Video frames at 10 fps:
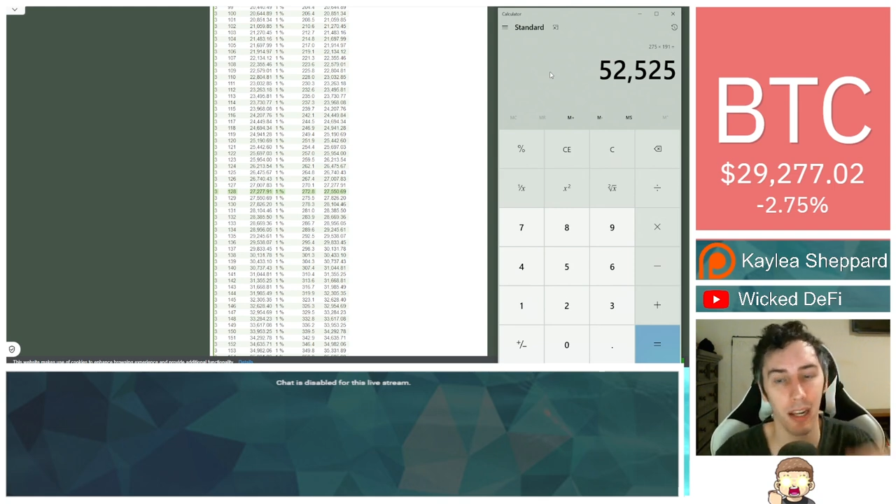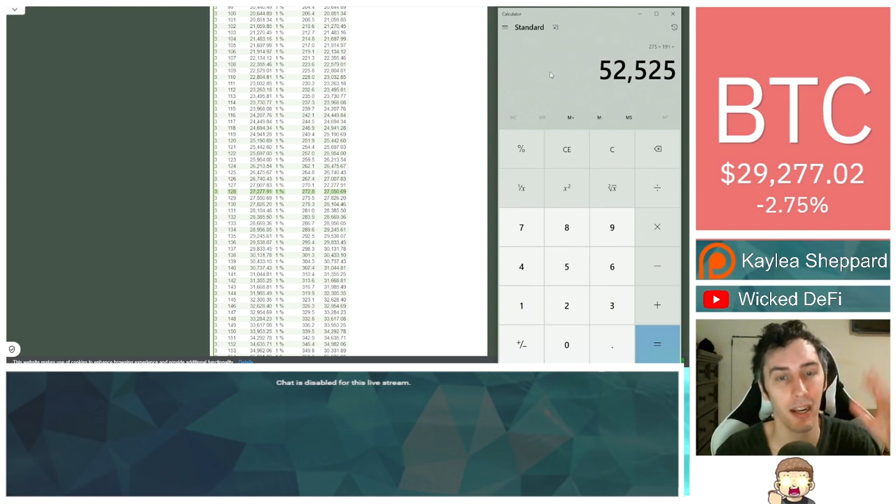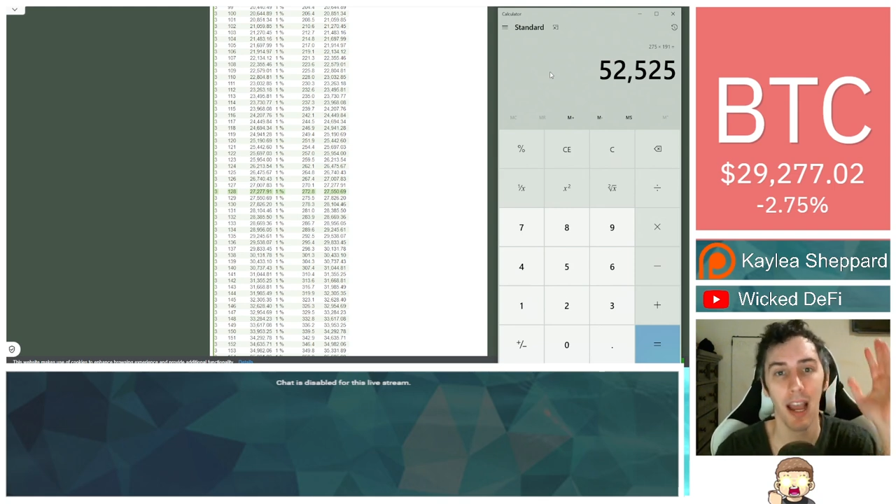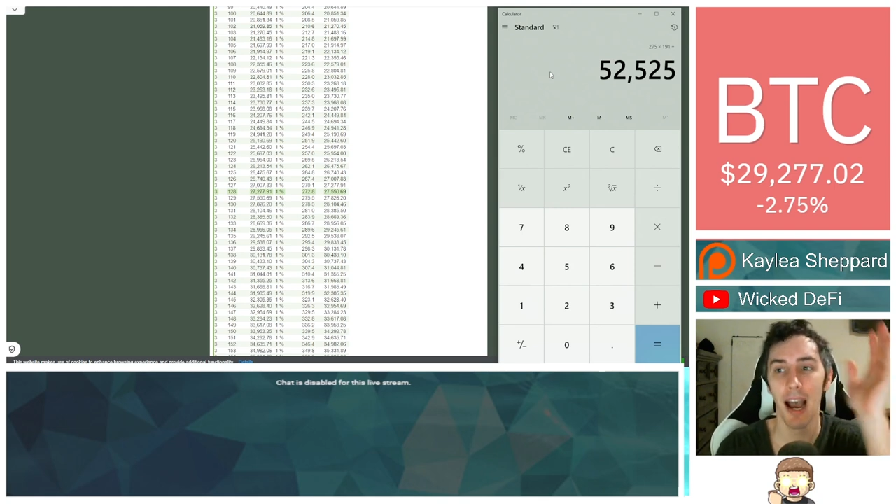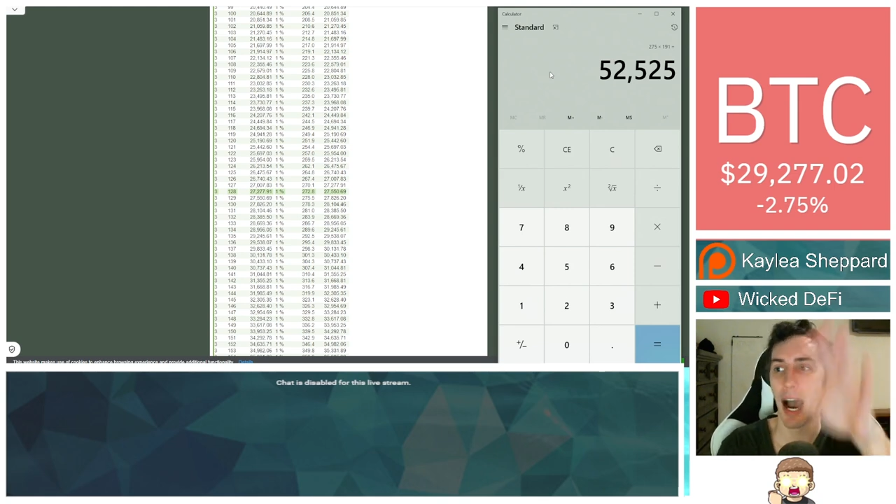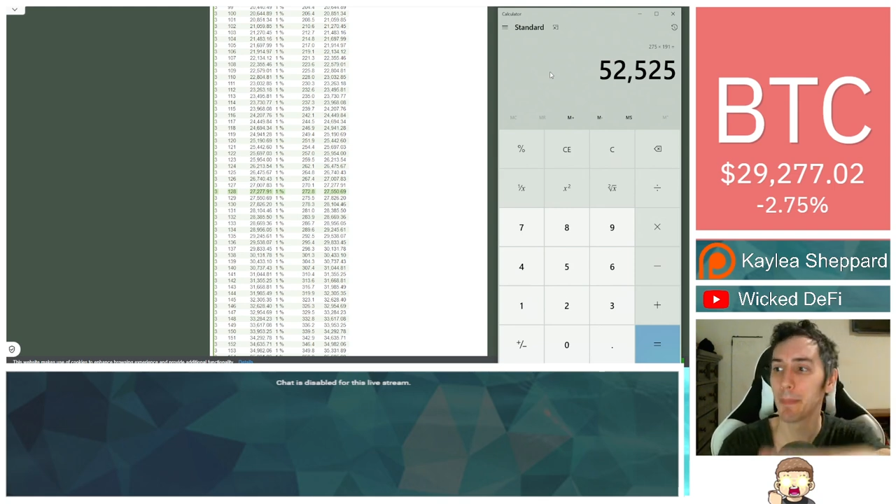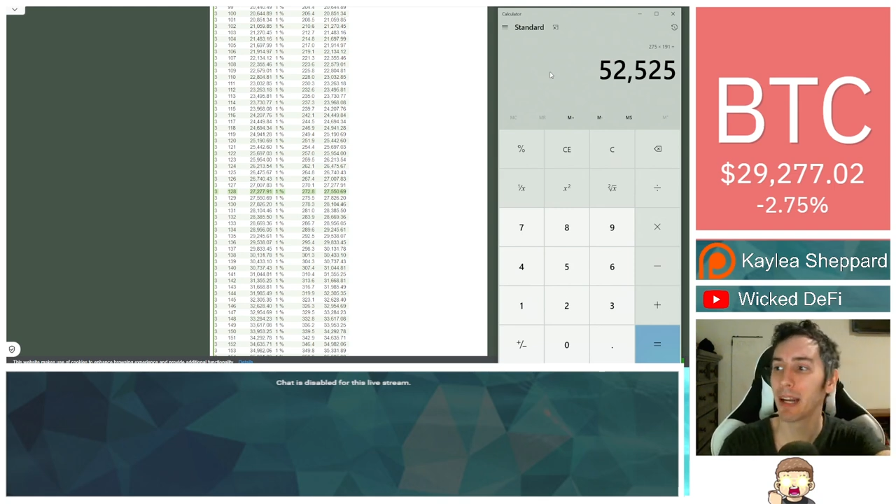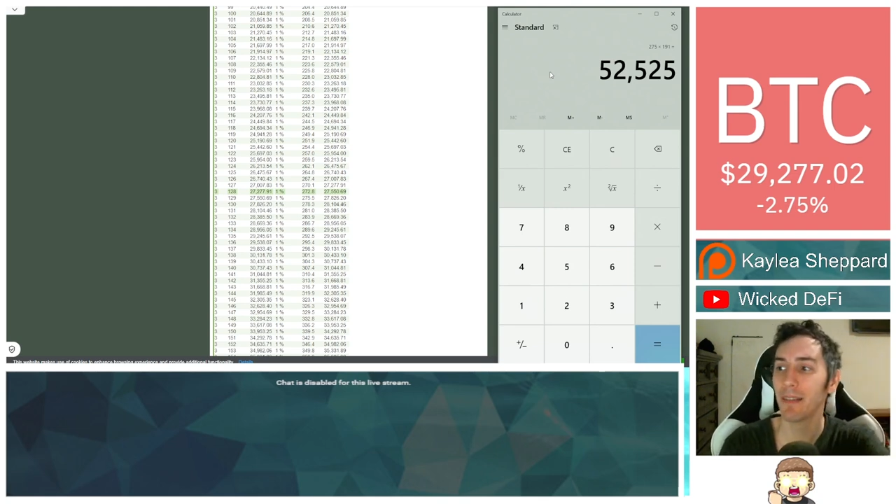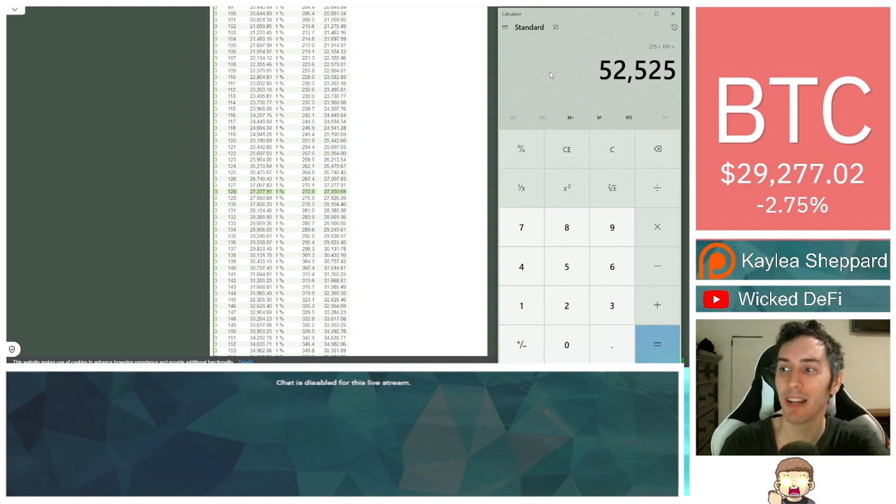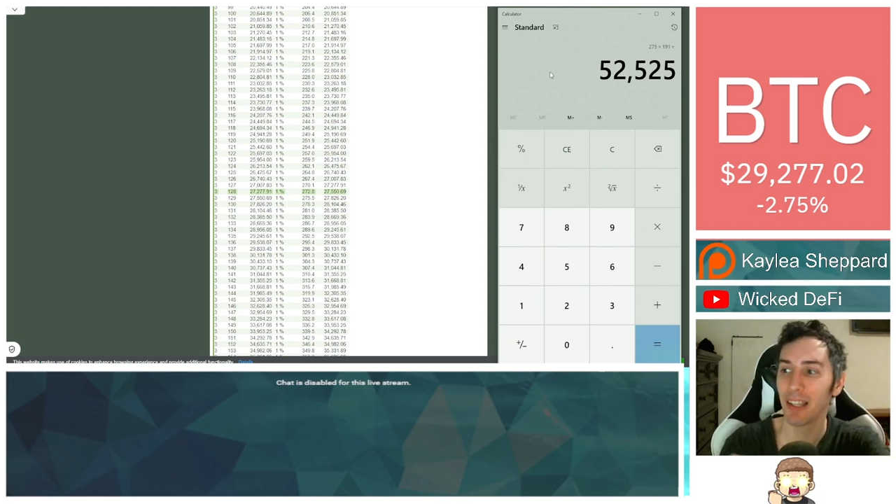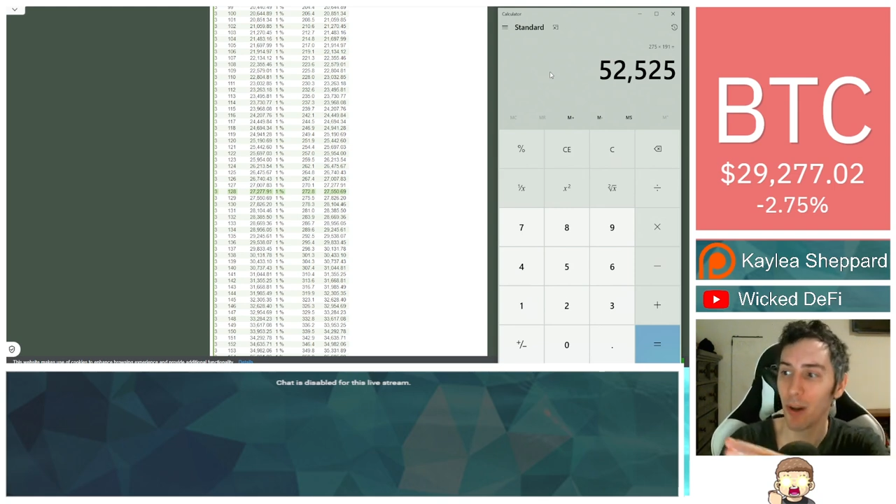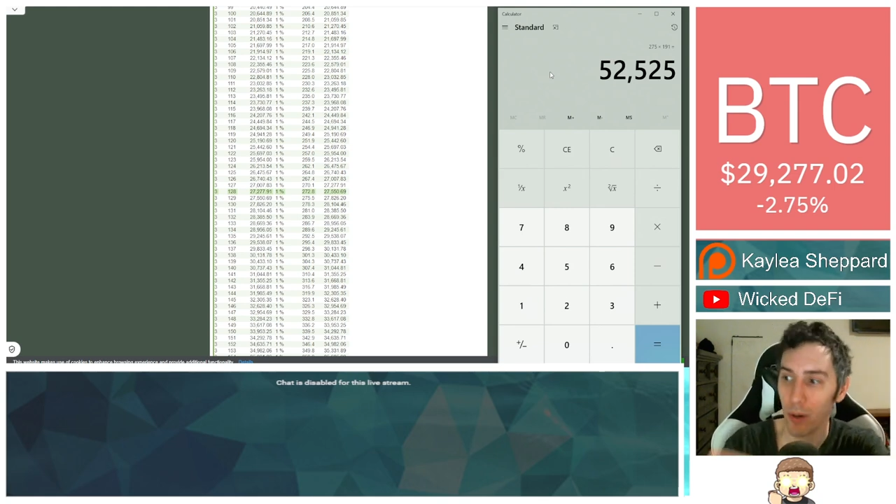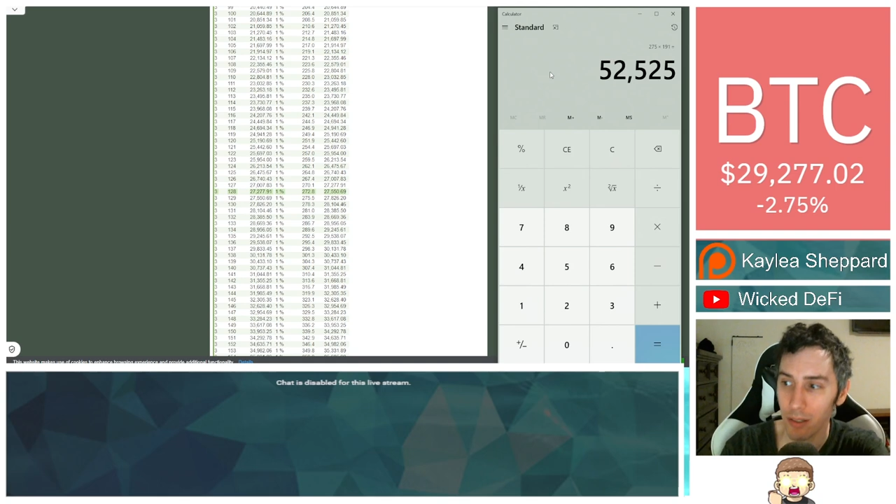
and I'm not even going to go